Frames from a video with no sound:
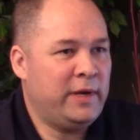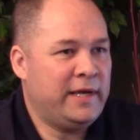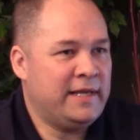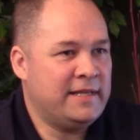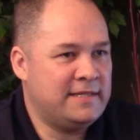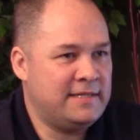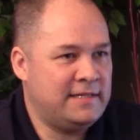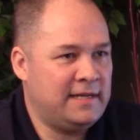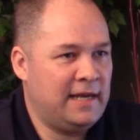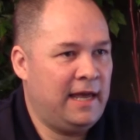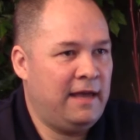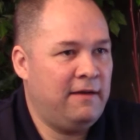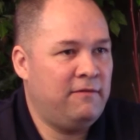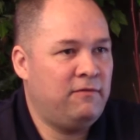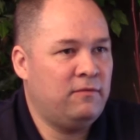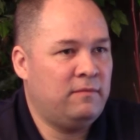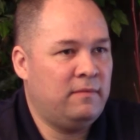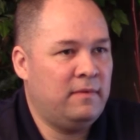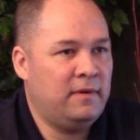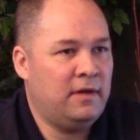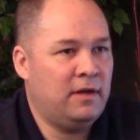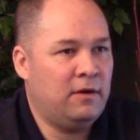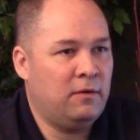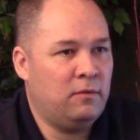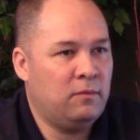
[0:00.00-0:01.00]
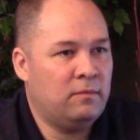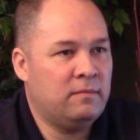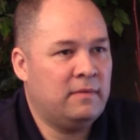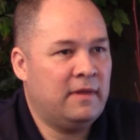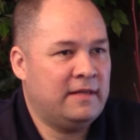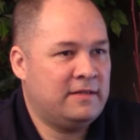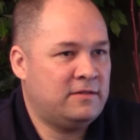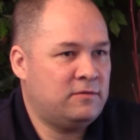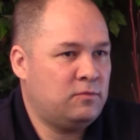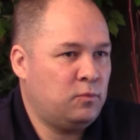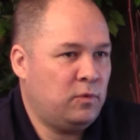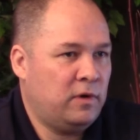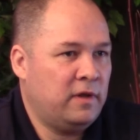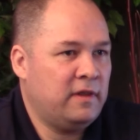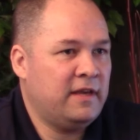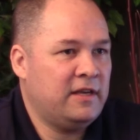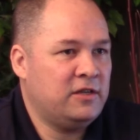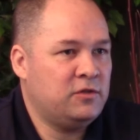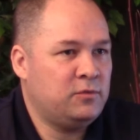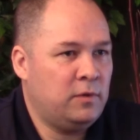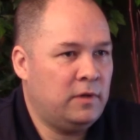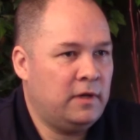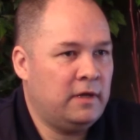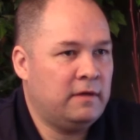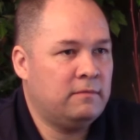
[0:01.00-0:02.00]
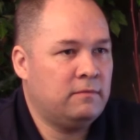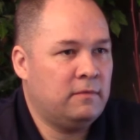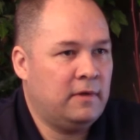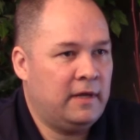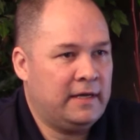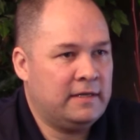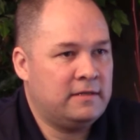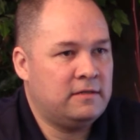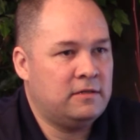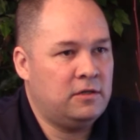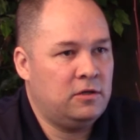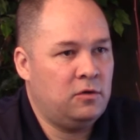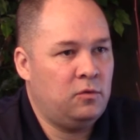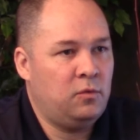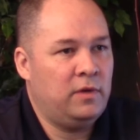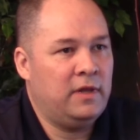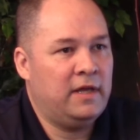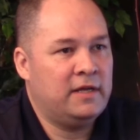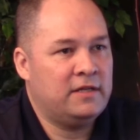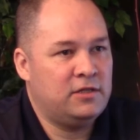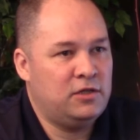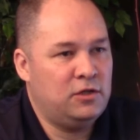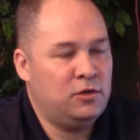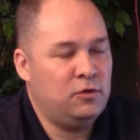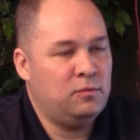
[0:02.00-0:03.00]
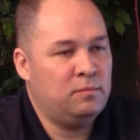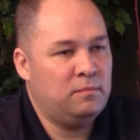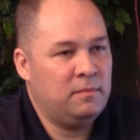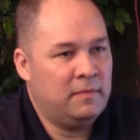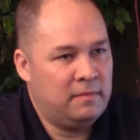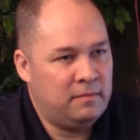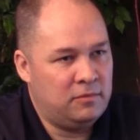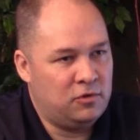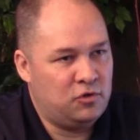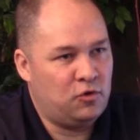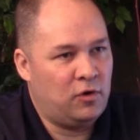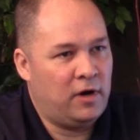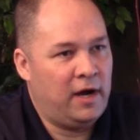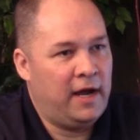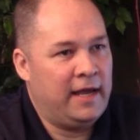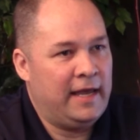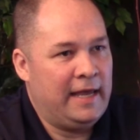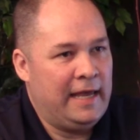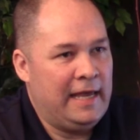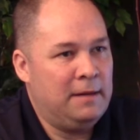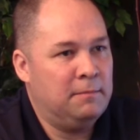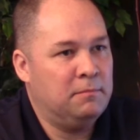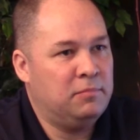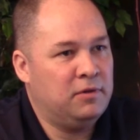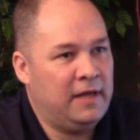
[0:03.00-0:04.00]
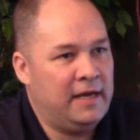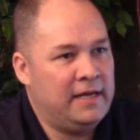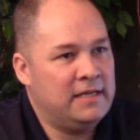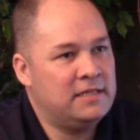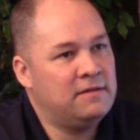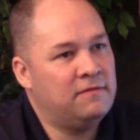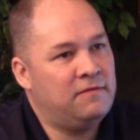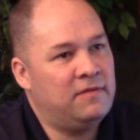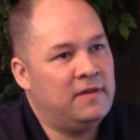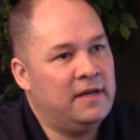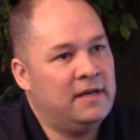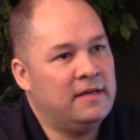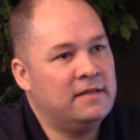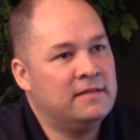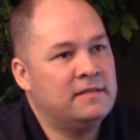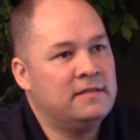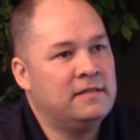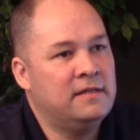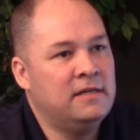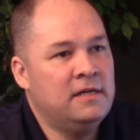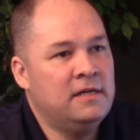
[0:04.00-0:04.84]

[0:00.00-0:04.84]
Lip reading: we can save, that's one of the things we like to do. We like to do drying in place of things.